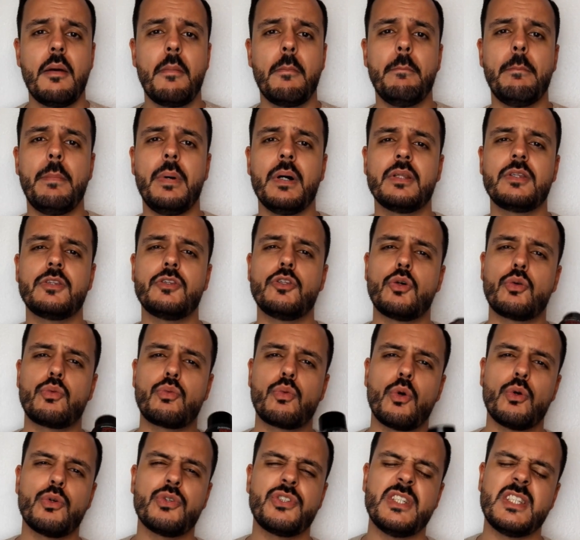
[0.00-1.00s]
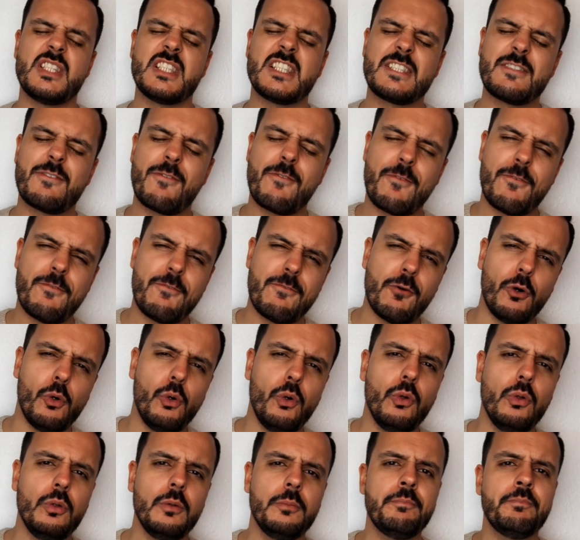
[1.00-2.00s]
but the rose, it's
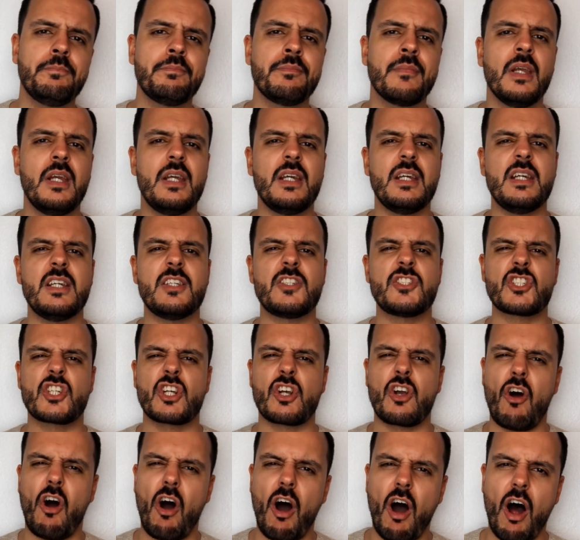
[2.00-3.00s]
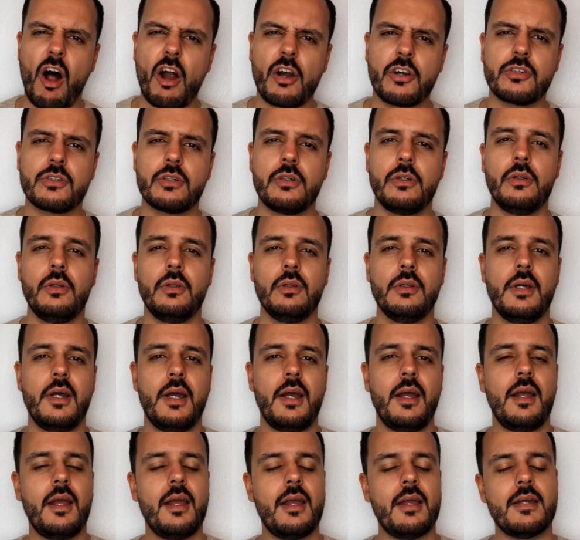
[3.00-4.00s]
full, it's carnal,
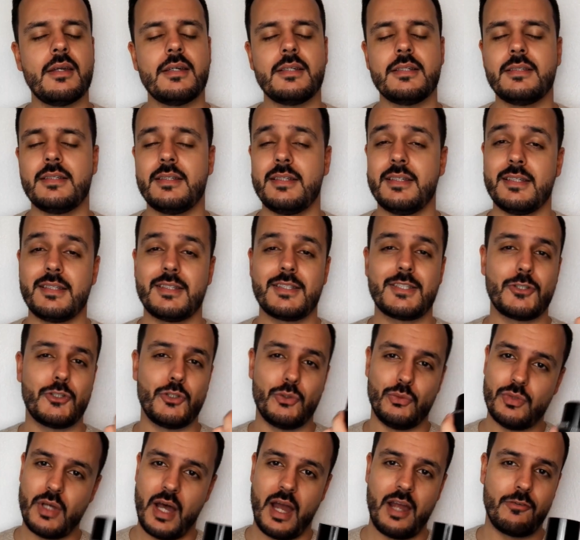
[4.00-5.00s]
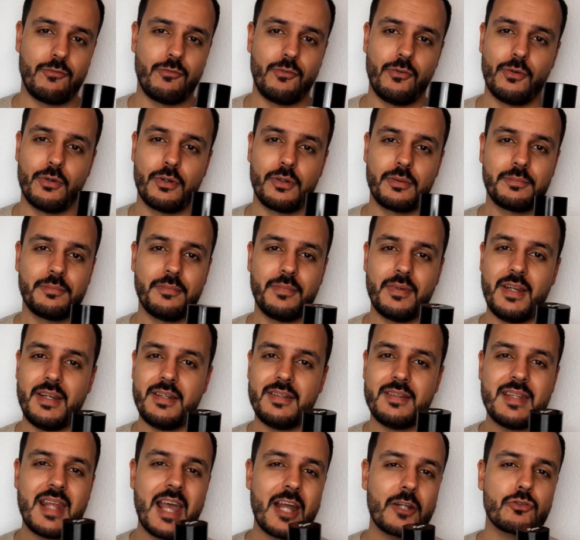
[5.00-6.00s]
and it's to die for. A
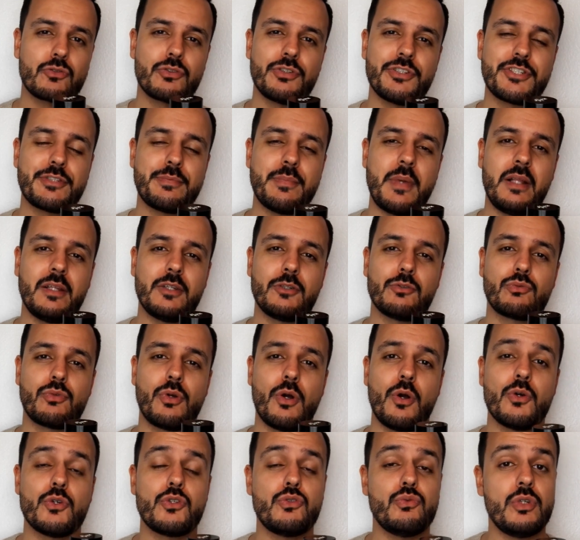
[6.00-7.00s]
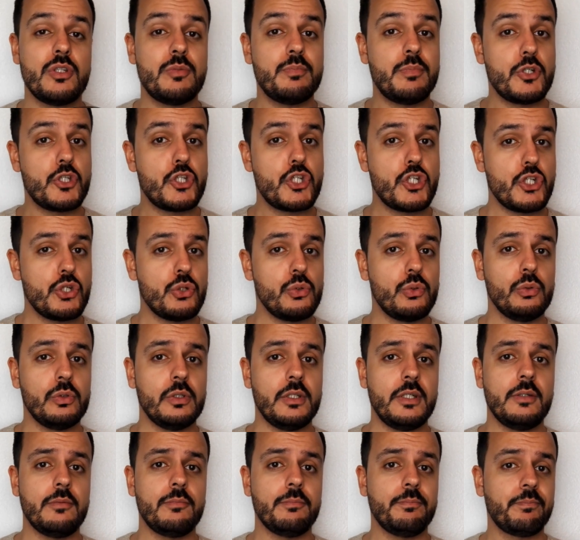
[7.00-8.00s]
natural smelling rose with
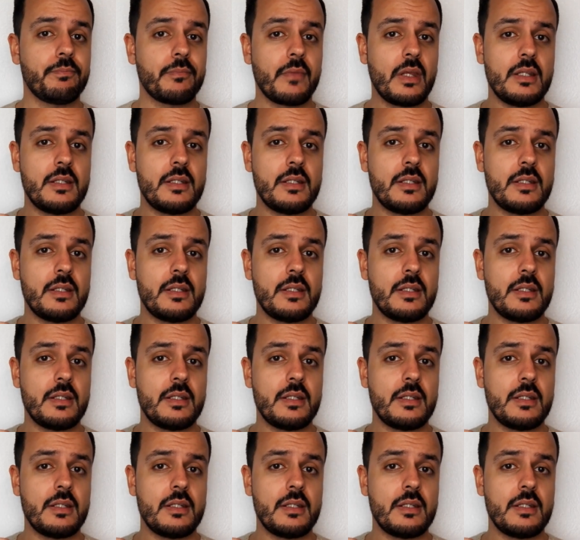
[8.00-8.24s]
patchouli, a